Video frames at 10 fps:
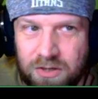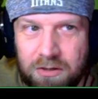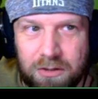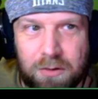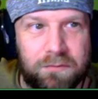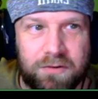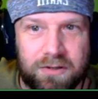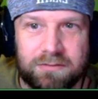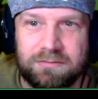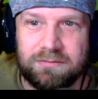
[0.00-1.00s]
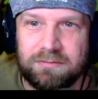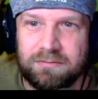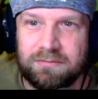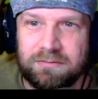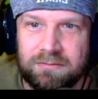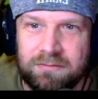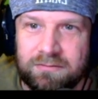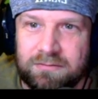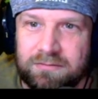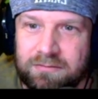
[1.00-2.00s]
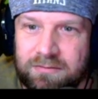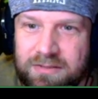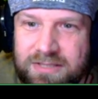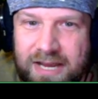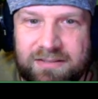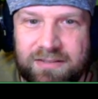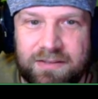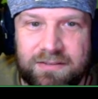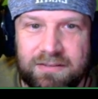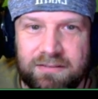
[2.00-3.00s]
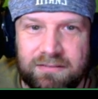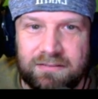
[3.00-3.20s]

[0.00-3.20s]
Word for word: all over Texas.